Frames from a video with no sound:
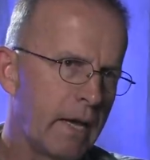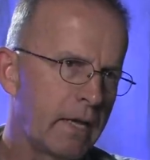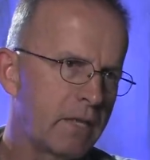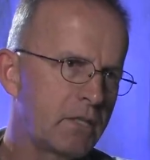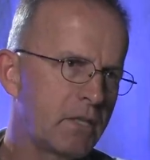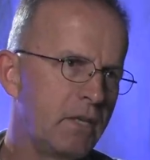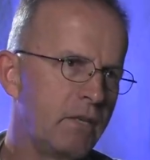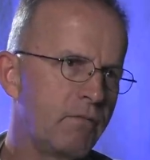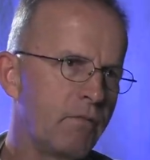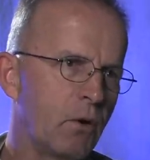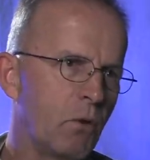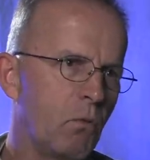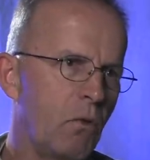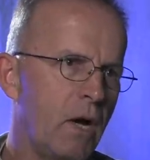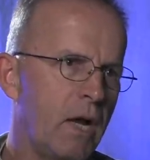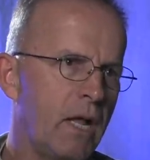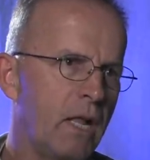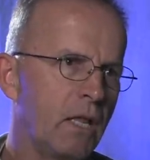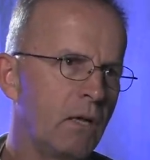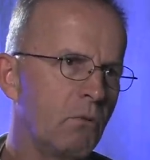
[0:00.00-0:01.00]
Actually, for a
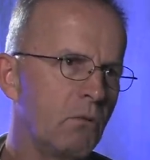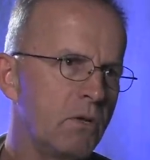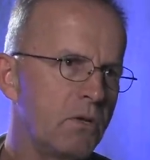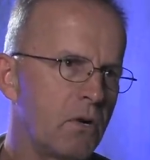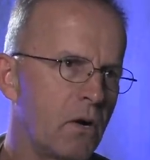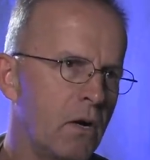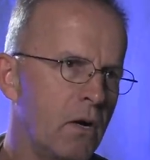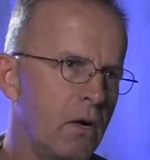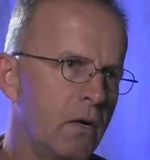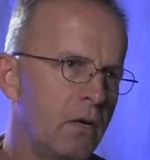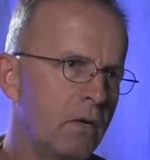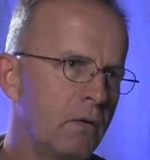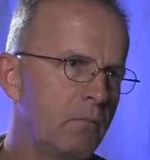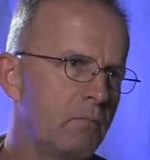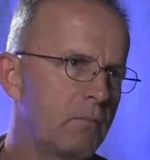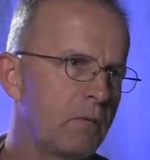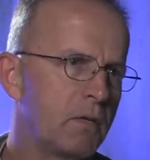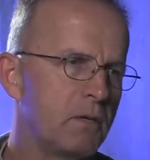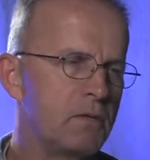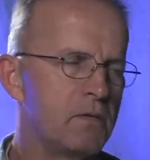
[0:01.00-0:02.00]
while it was harder
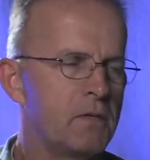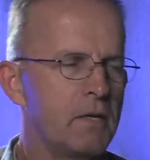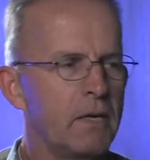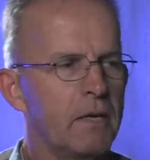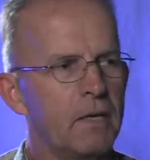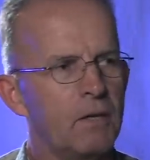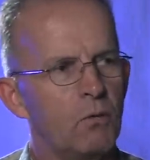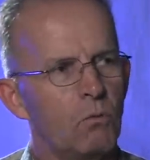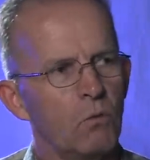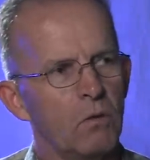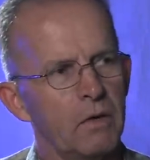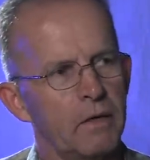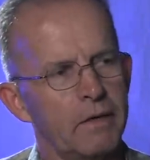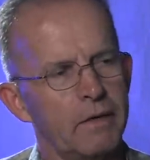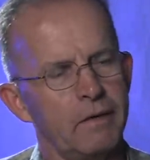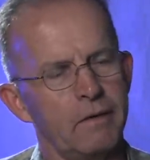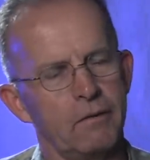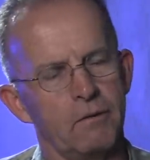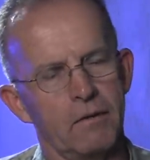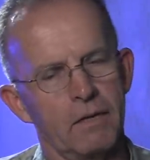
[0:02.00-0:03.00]
because he had to
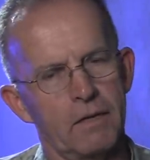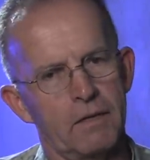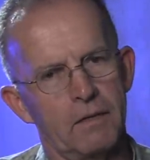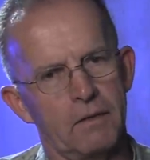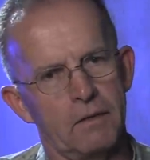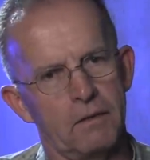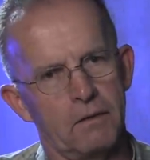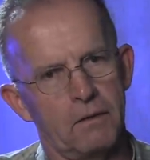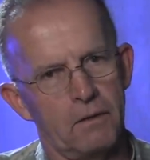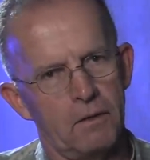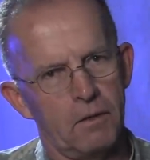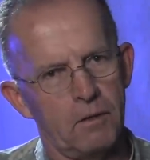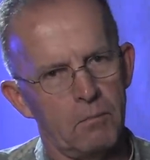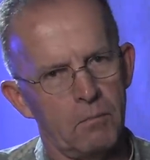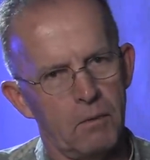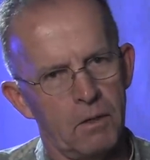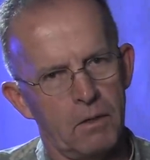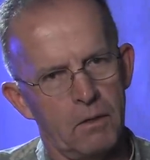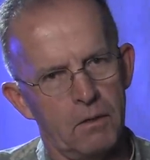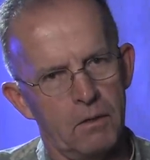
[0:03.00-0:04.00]
work indirectly
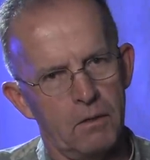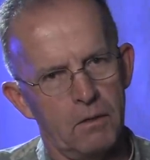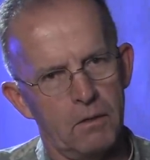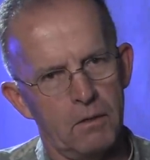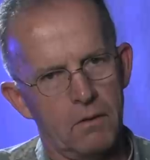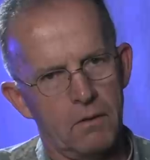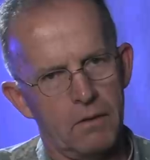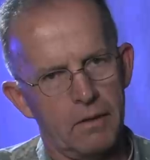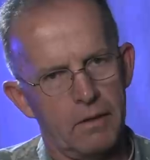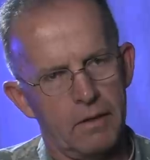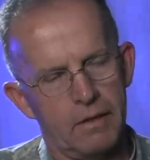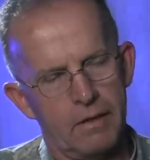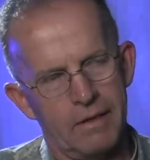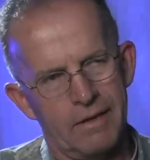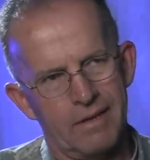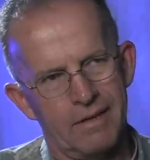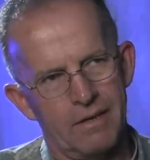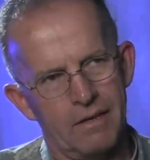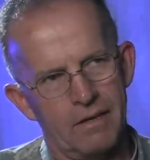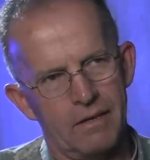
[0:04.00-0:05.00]
underneath me,
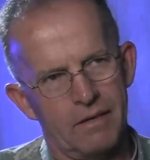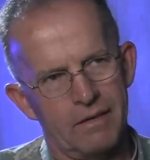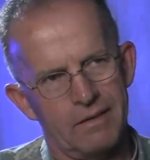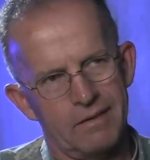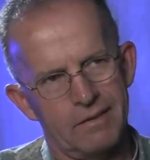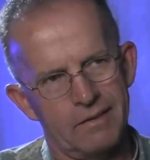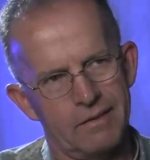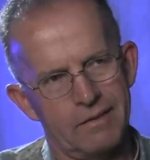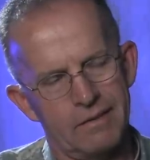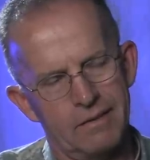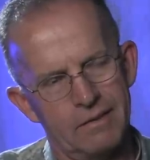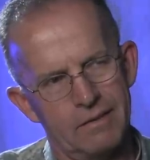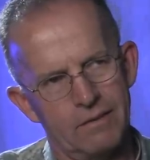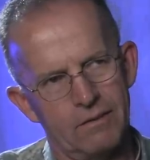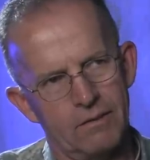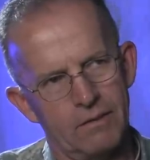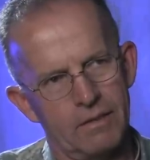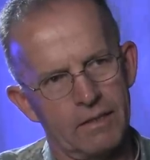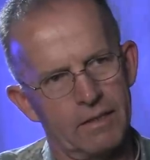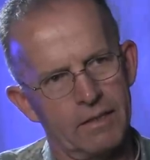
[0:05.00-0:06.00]
and uh, you
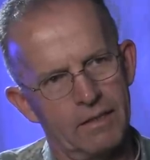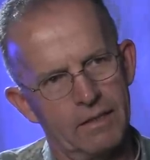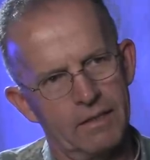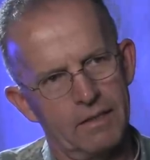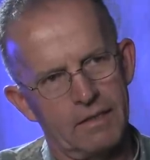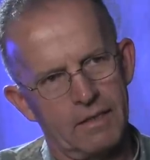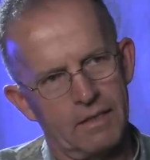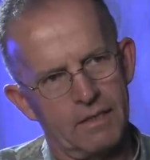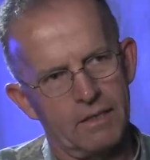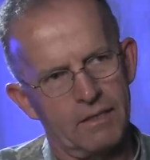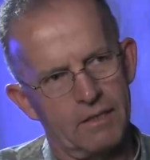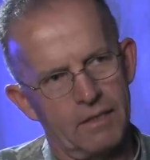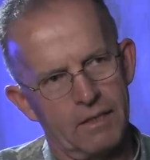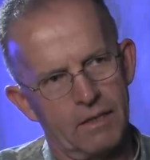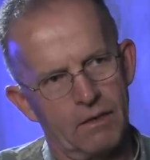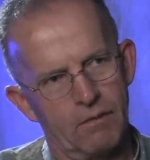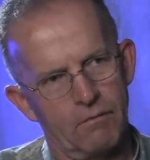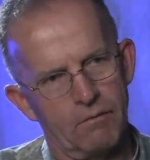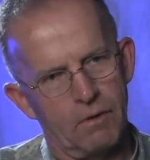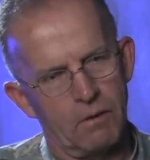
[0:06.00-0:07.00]
know, can, you can't
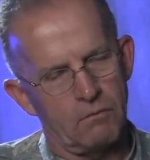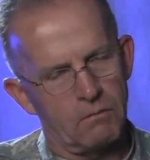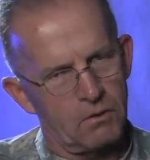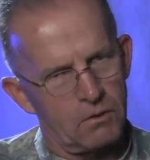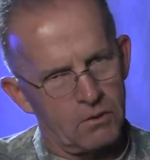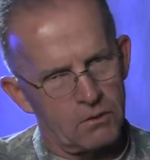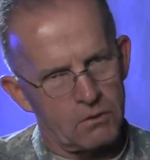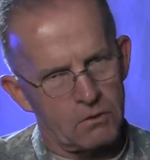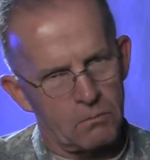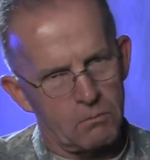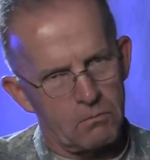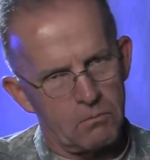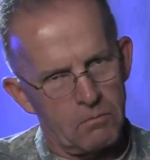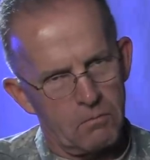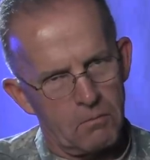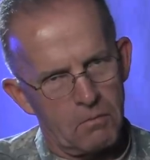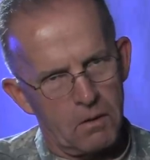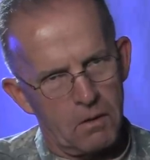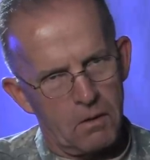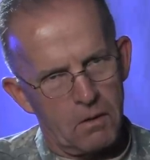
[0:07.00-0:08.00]
have favoritism,
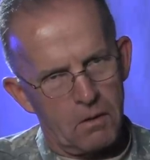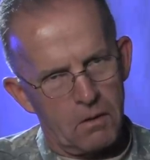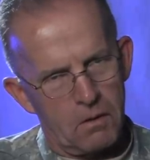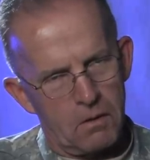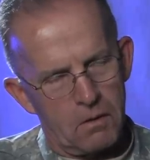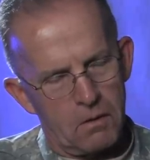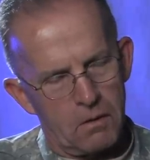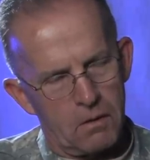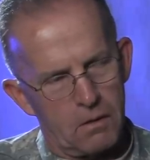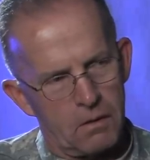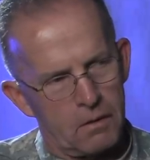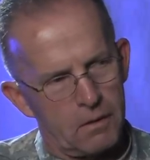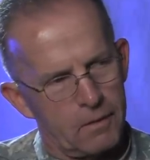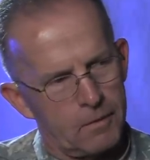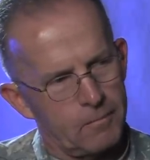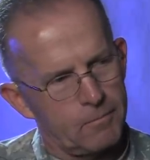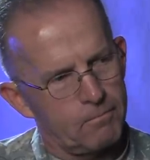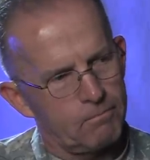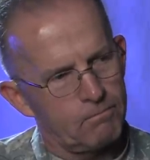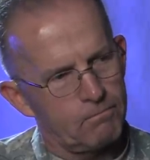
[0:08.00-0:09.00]

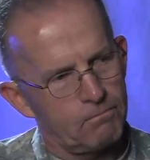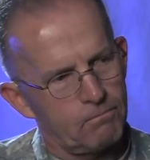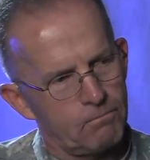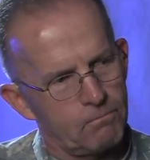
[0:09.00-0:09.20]
um,